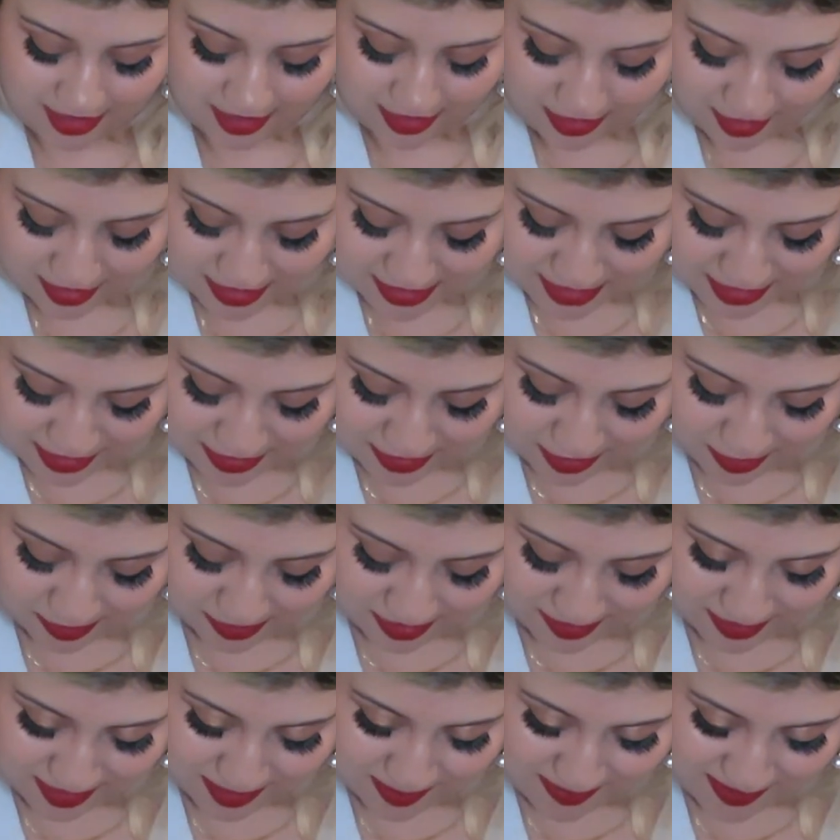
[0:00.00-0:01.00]
there's a
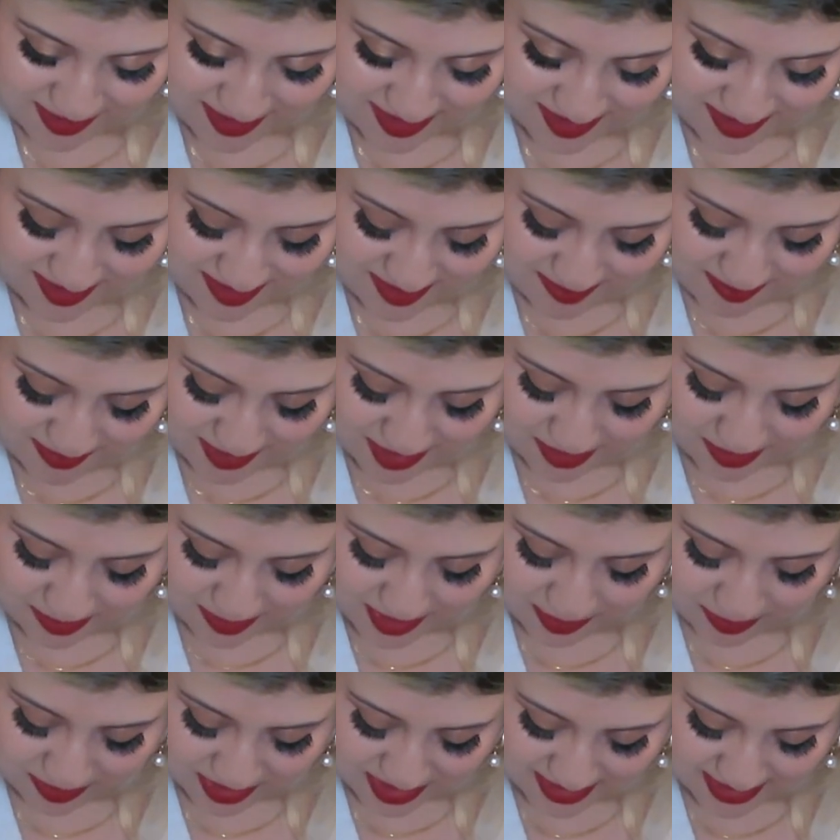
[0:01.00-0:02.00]
note on the bottom.
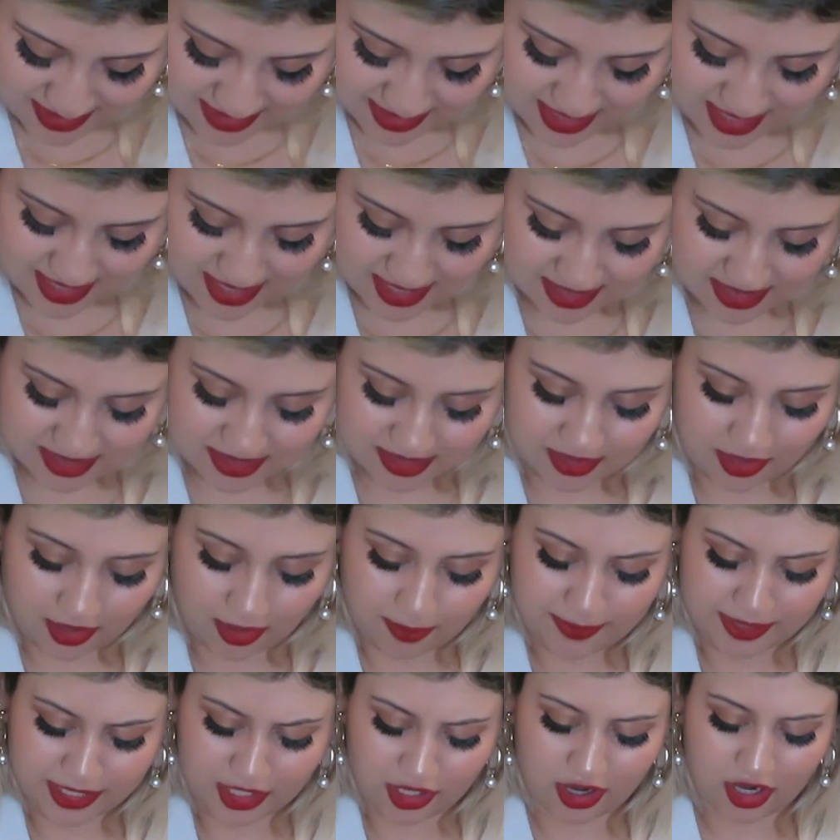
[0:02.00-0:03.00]
Wait, what is this? Oh
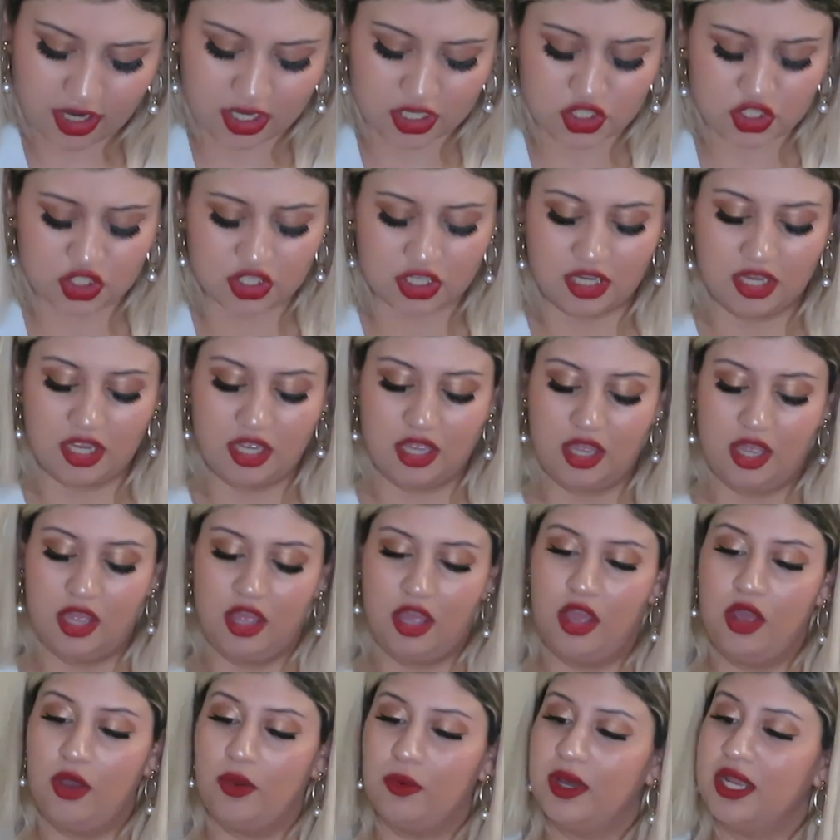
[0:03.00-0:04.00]
my gosh.
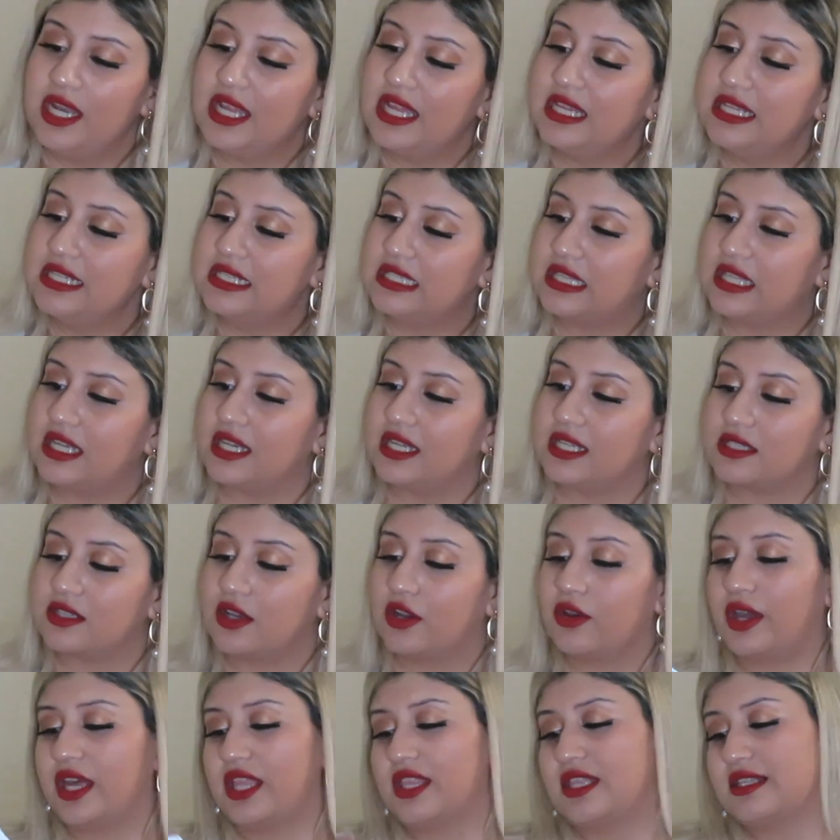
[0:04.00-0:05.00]
What is this?
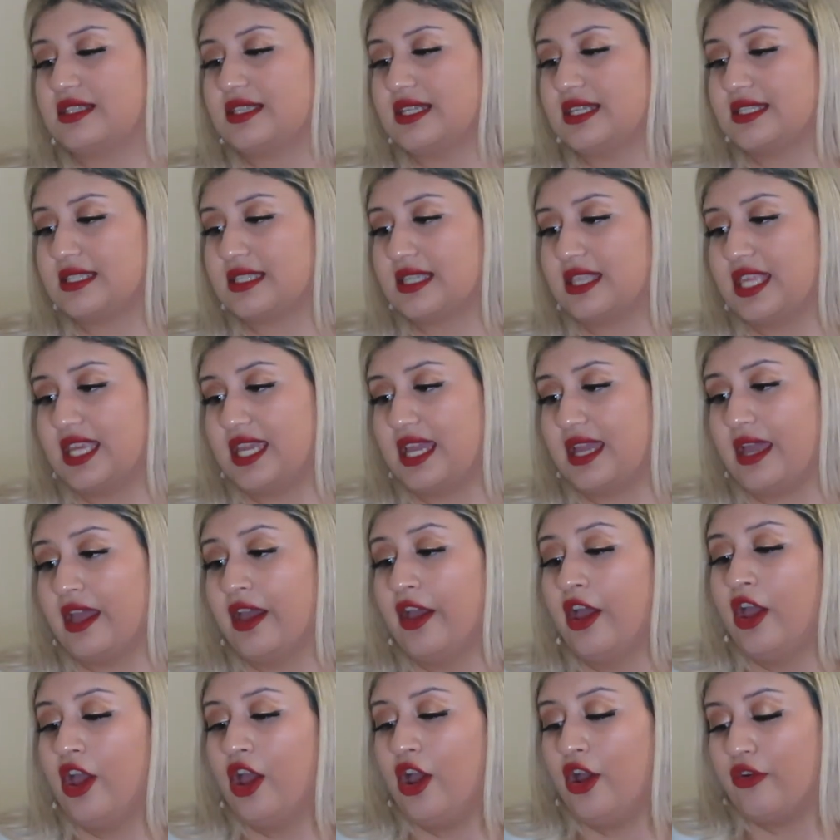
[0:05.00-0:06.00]
Okay, this is the
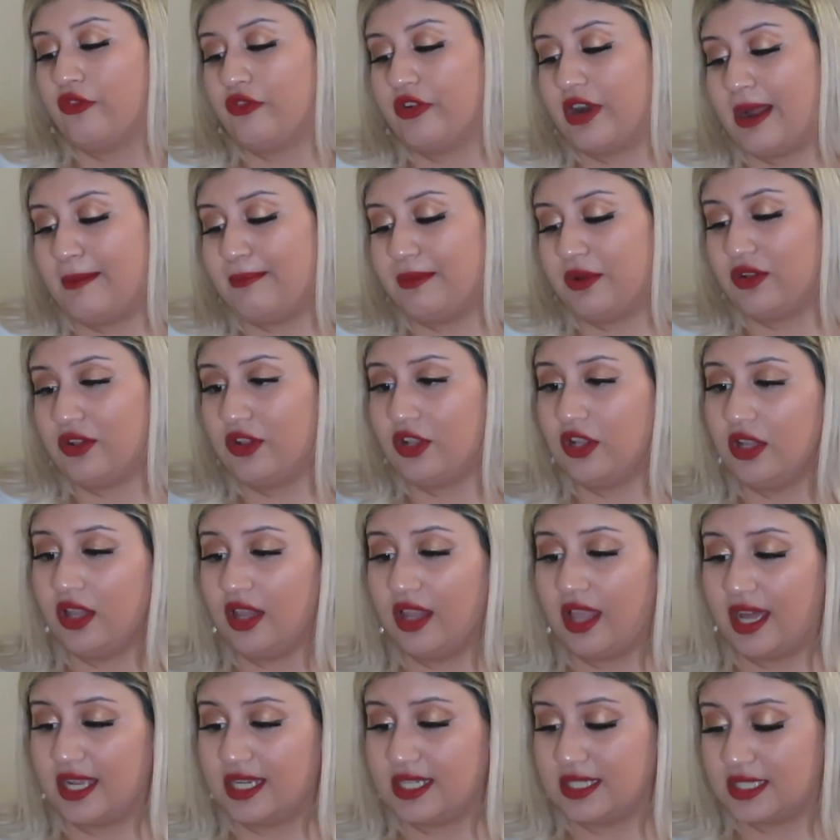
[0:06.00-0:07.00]
Rimmel
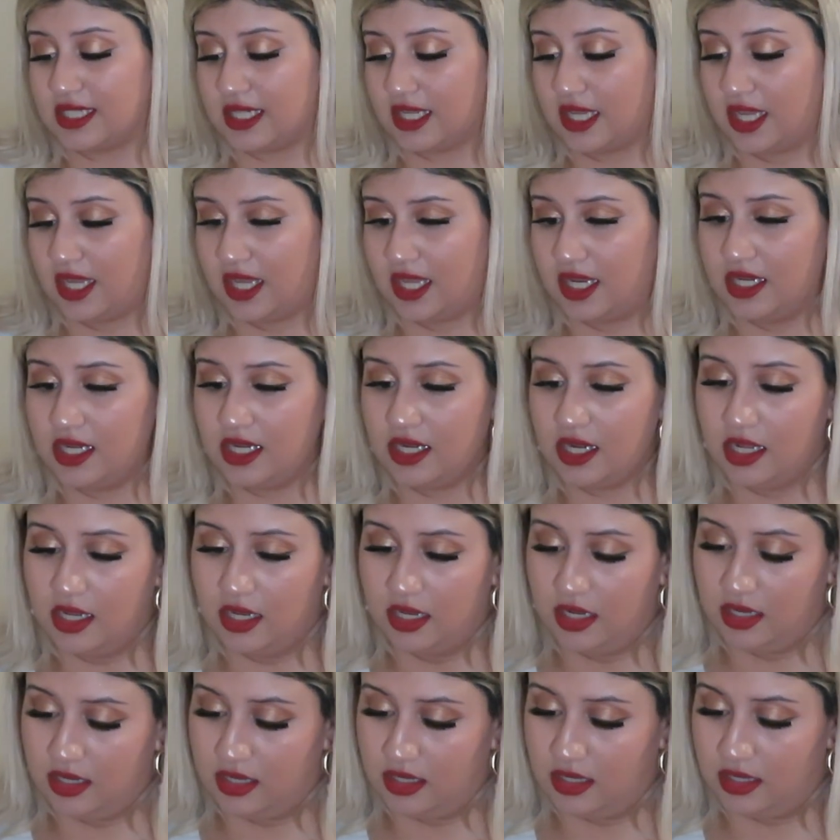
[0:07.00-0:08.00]
London
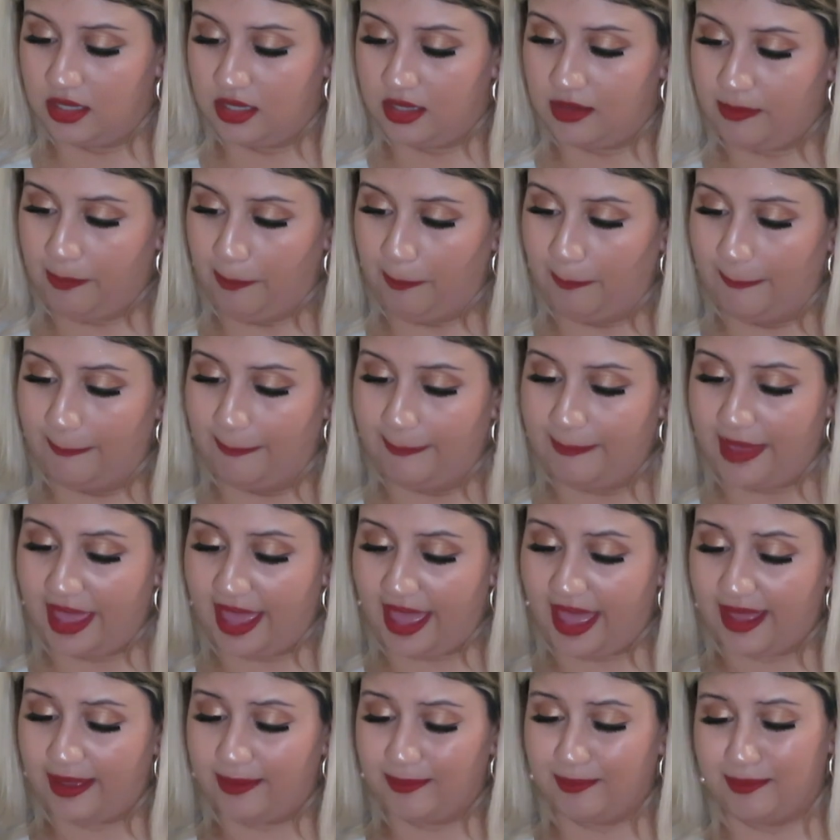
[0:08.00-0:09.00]

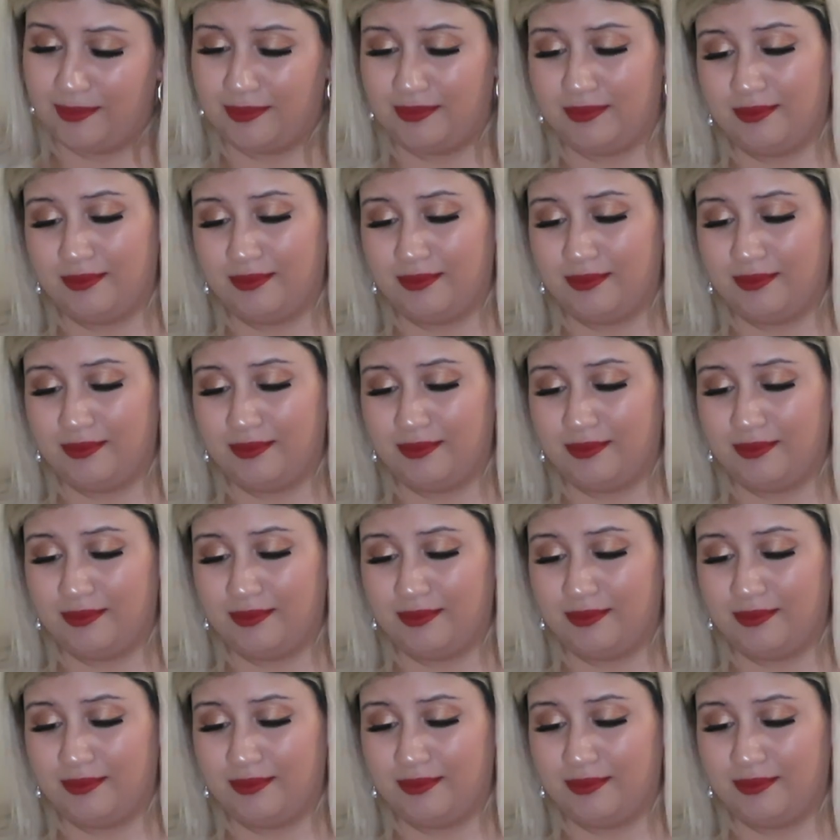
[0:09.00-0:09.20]
Madam